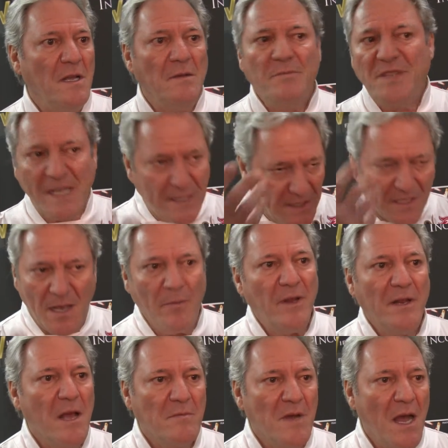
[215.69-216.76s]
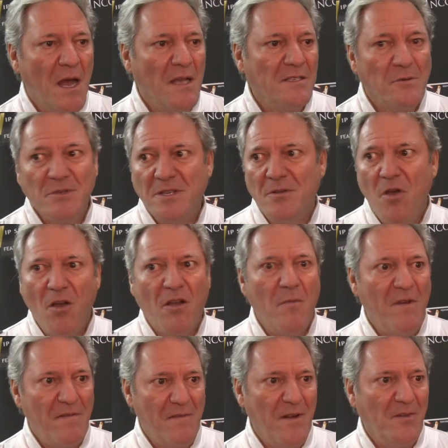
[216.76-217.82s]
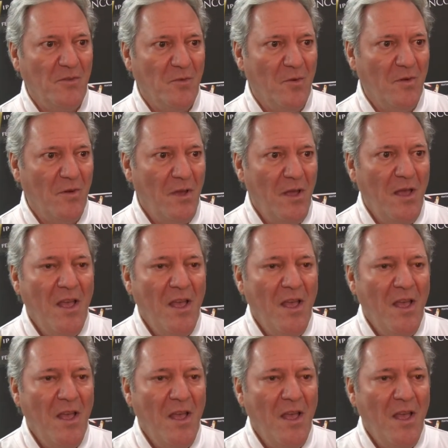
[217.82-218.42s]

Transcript: And tears coming down my eyes, there was a knock on my front door.